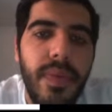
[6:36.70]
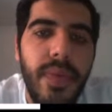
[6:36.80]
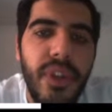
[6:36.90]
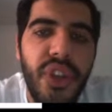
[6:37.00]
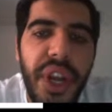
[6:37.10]

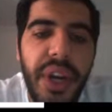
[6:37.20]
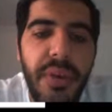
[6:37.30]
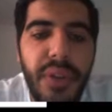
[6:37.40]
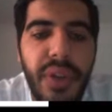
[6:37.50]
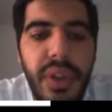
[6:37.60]

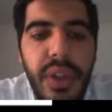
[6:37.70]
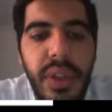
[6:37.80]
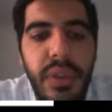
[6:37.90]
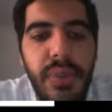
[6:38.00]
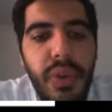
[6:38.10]
SharePoint
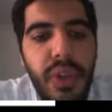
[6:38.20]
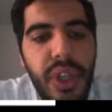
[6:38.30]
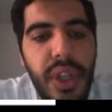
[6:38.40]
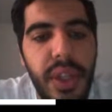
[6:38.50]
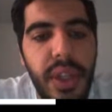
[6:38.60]

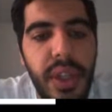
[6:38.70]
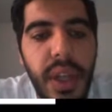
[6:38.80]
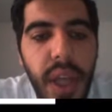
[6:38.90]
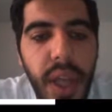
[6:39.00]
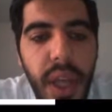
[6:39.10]
project.
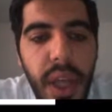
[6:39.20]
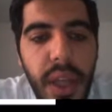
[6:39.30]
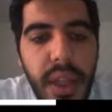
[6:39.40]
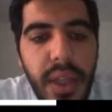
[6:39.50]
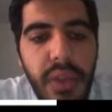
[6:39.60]

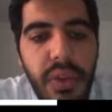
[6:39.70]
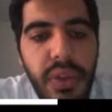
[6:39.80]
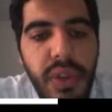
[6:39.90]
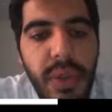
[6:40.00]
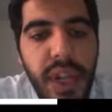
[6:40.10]
This
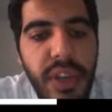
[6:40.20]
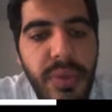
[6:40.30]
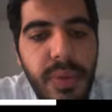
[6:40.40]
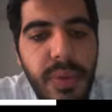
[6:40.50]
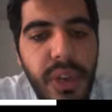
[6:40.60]
knowledge
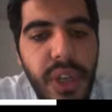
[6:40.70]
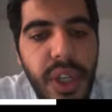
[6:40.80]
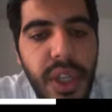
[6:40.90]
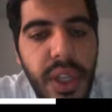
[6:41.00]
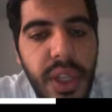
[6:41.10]
management
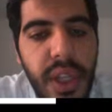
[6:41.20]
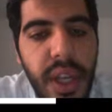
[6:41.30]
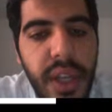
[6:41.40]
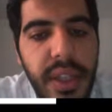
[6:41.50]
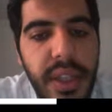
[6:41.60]
project is an
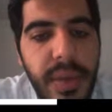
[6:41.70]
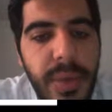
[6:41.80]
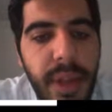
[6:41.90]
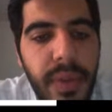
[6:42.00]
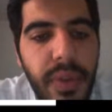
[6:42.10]
excellent
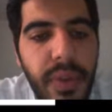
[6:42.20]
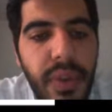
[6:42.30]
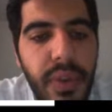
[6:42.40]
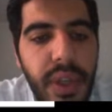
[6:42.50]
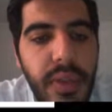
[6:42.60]
platform
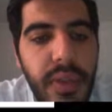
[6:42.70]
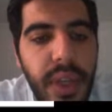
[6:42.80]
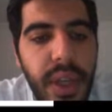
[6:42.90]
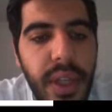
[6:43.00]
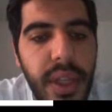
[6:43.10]
for TPA.